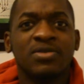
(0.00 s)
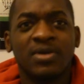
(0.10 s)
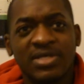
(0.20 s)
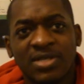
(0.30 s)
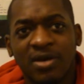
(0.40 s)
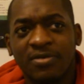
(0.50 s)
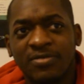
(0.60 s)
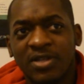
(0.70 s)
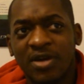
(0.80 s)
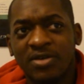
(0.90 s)
to herself,
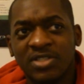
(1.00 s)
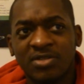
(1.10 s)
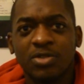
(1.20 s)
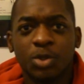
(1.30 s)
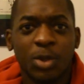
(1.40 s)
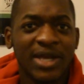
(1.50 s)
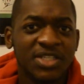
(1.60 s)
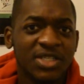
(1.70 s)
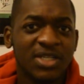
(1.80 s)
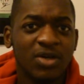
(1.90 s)
you know? She's not
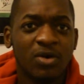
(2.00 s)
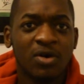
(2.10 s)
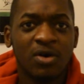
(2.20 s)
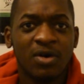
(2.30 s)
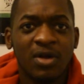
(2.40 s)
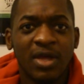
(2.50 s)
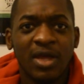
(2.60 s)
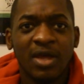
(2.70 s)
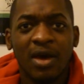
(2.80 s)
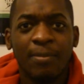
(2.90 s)
trashy or
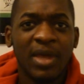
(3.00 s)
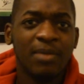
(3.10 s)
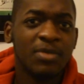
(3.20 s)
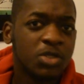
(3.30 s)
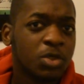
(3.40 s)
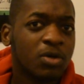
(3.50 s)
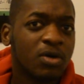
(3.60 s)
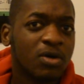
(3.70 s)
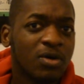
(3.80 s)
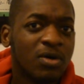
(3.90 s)
a bit
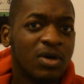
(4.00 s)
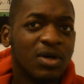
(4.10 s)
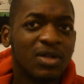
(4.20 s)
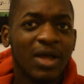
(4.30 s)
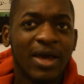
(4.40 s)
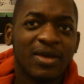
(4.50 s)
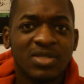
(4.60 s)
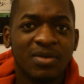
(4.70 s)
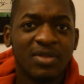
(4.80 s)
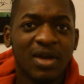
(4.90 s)
immature like
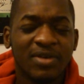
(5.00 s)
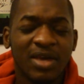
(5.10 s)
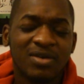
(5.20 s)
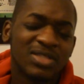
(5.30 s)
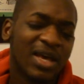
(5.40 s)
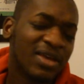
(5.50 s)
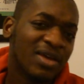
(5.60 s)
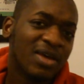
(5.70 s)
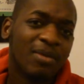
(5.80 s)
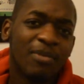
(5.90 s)
some of the other girls. Like,
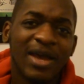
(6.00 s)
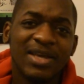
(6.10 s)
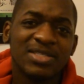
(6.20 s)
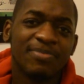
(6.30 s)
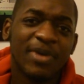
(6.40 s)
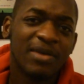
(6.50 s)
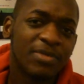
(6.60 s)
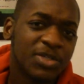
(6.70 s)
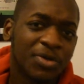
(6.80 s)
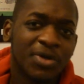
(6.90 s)
Maya's a bit
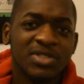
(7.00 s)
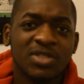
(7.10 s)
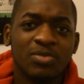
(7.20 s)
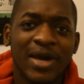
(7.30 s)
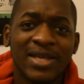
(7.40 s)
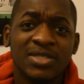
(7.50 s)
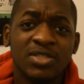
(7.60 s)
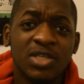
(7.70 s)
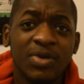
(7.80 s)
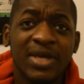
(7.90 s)
immature in some ways,
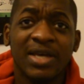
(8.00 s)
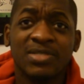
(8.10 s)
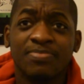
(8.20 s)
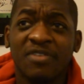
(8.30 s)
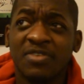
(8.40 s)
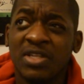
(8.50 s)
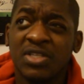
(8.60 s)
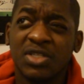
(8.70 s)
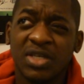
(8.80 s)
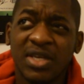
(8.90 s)
and Yui, as
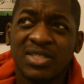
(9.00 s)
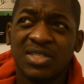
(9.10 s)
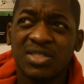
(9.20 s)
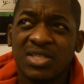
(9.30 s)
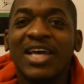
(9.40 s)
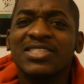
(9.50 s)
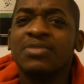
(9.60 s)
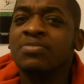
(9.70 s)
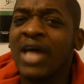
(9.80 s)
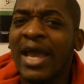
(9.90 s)
motherly as she is, she has
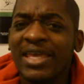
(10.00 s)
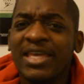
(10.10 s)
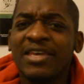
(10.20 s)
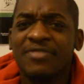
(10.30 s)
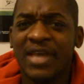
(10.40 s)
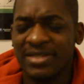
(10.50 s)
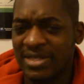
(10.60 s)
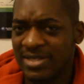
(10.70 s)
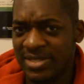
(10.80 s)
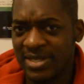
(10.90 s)
some naive
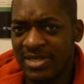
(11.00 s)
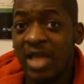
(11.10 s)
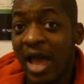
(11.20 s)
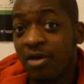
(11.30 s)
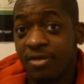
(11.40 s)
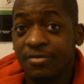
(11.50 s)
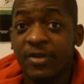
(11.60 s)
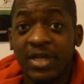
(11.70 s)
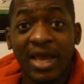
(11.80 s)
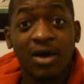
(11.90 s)
tendencies. Out of the
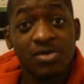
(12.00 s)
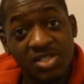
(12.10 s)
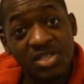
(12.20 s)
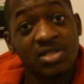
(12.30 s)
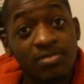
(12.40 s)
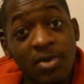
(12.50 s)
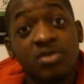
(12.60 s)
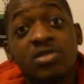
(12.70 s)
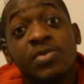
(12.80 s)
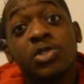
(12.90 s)
three girls, she's the
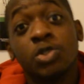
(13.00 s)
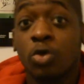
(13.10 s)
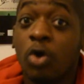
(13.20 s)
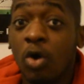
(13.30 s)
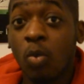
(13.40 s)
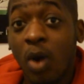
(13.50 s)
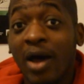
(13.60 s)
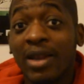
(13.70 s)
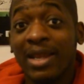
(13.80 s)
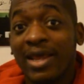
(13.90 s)
most mature
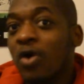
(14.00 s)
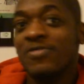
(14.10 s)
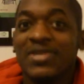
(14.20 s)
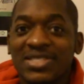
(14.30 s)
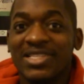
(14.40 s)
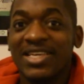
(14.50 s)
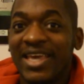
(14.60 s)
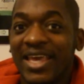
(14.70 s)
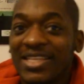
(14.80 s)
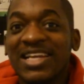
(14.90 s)
one.
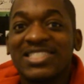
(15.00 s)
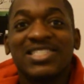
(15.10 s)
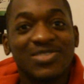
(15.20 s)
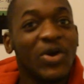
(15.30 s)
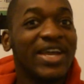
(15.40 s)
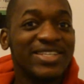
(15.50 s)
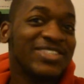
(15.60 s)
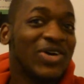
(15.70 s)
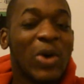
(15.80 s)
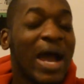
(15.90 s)
Obviously, his
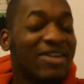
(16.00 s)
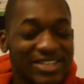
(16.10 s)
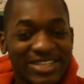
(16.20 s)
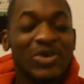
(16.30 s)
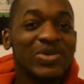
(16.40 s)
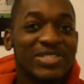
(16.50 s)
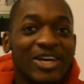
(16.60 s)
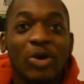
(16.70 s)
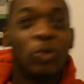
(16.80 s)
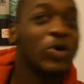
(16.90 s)
switch, or whatever he calls
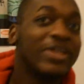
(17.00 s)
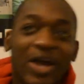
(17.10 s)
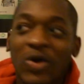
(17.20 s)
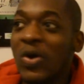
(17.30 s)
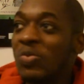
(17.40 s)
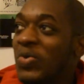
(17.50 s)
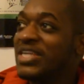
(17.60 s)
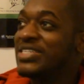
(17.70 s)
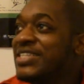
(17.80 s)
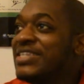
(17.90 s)
it, would go on
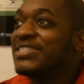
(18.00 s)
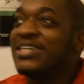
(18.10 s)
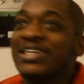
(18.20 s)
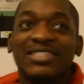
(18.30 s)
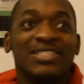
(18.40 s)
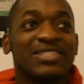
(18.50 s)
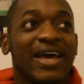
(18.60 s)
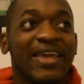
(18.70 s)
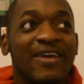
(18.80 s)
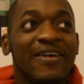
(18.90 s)
when he sees her, because he's
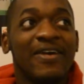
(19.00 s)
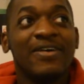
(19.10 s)
like,